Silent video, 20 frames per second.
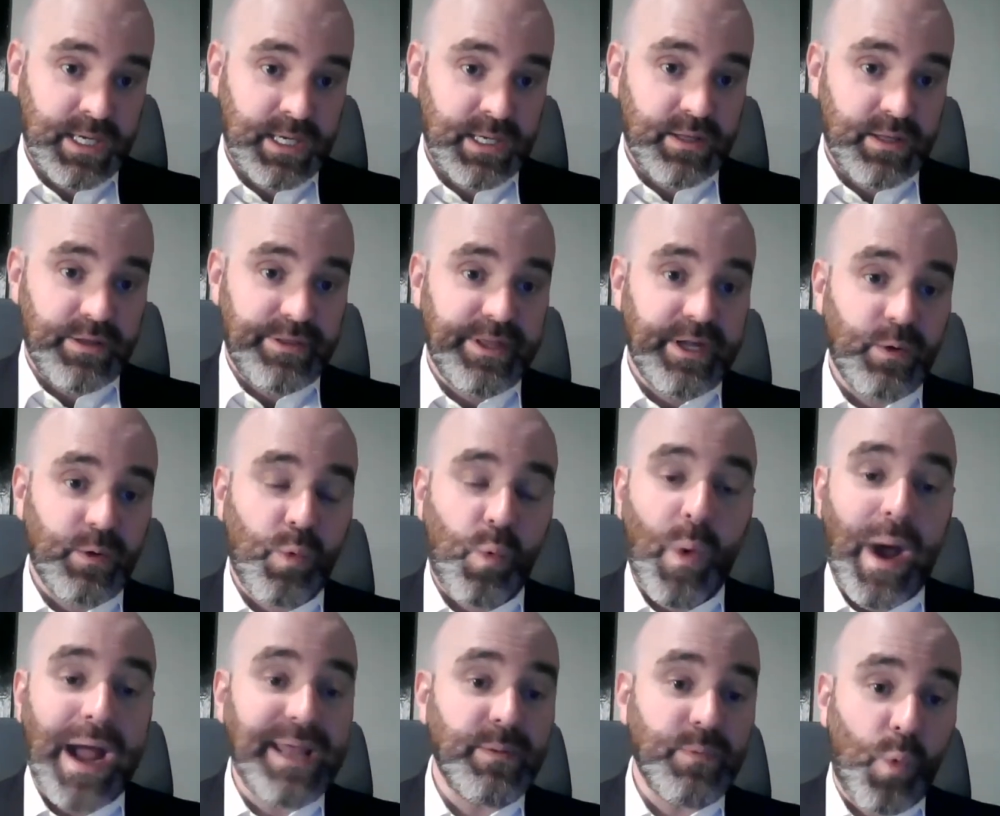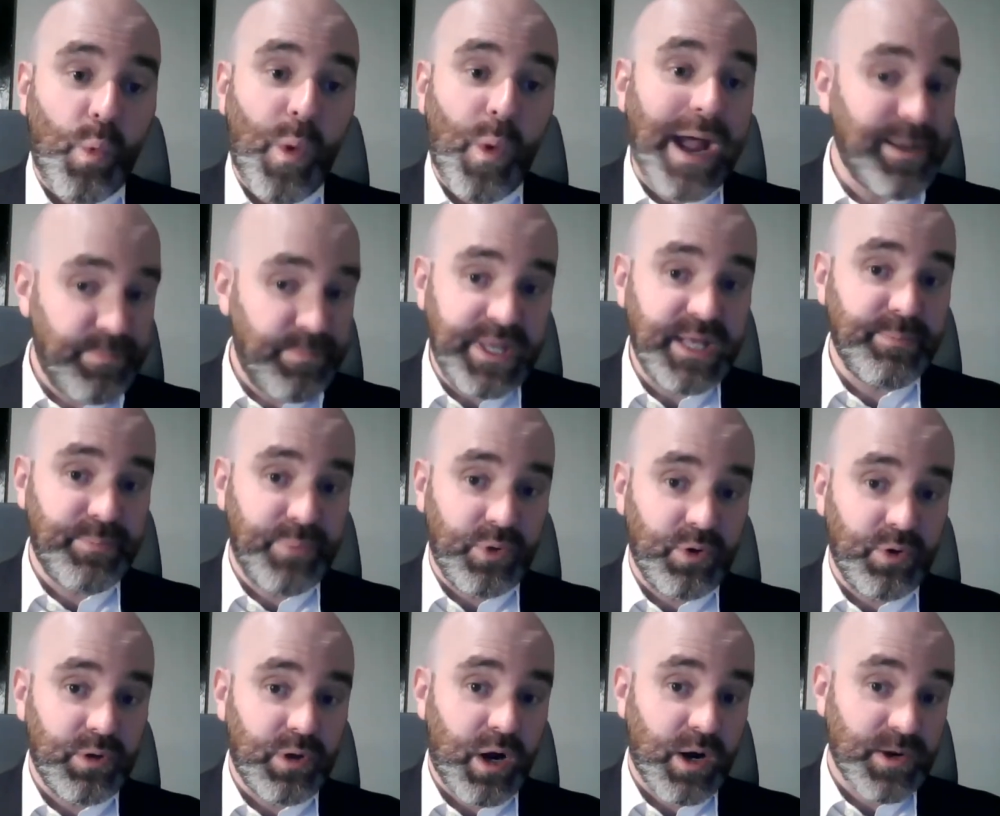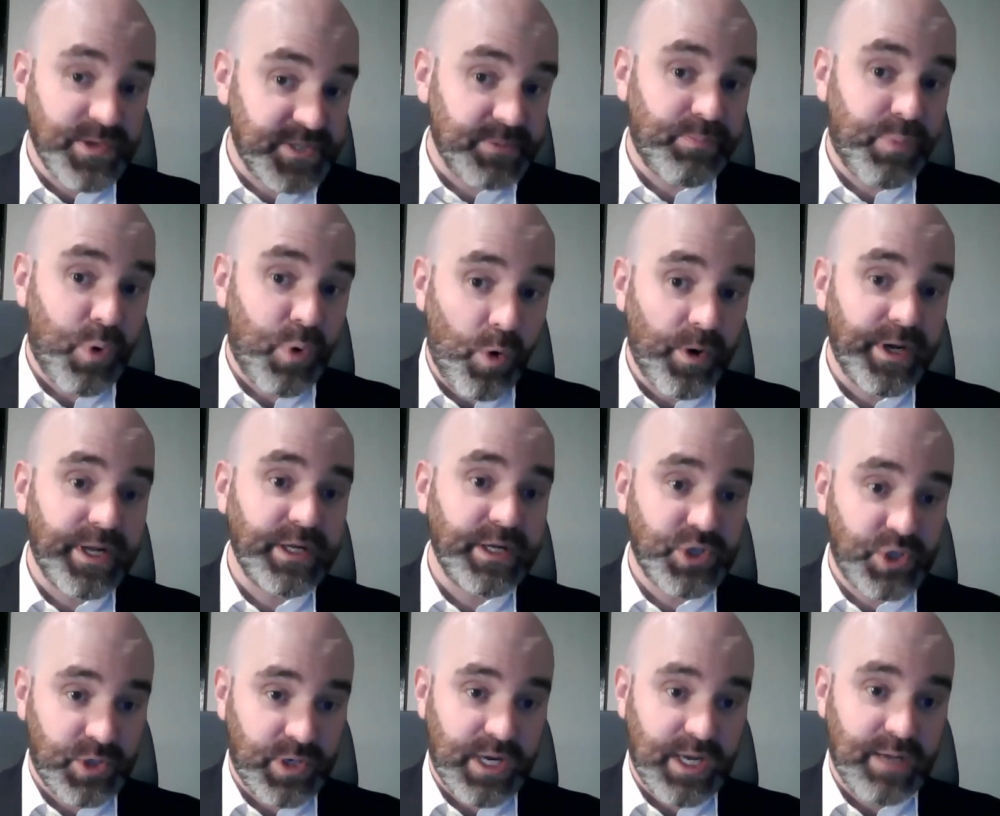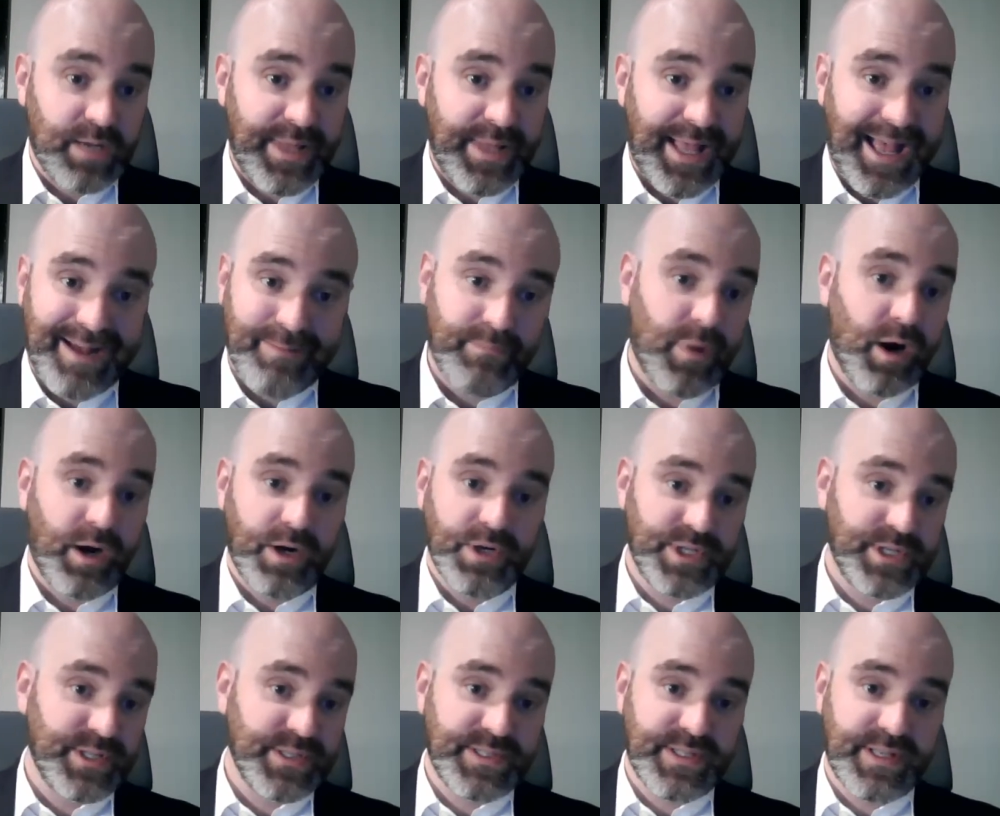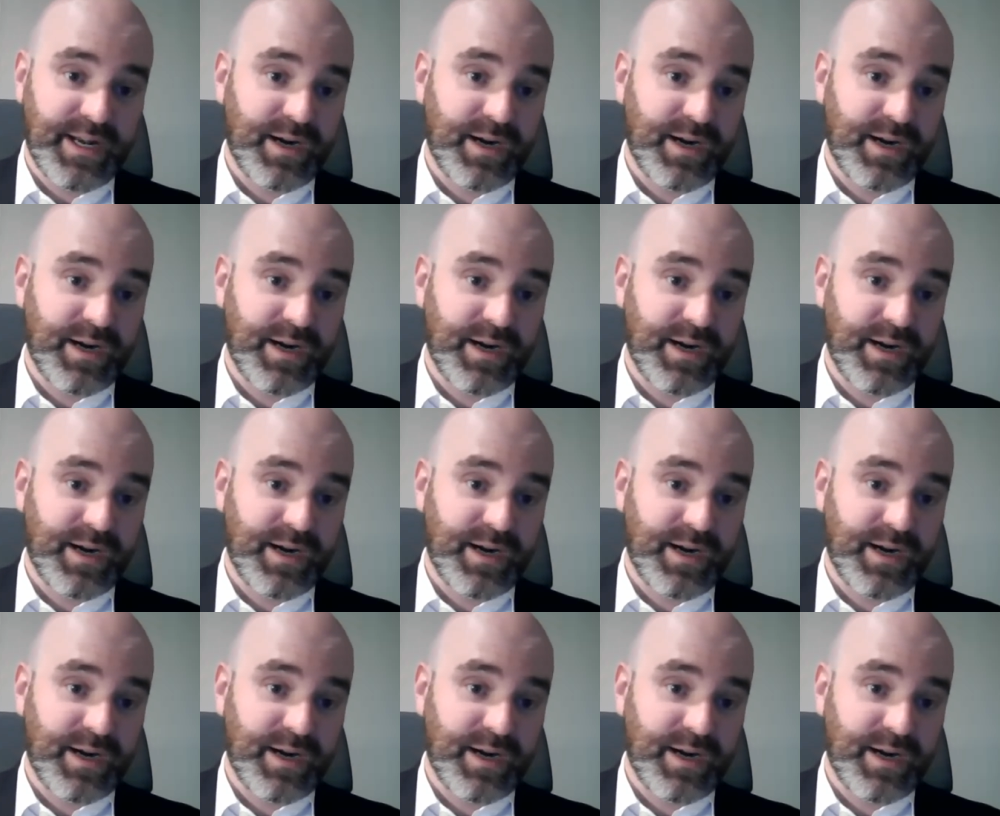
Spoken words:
that white people are supporting Trump at margins that are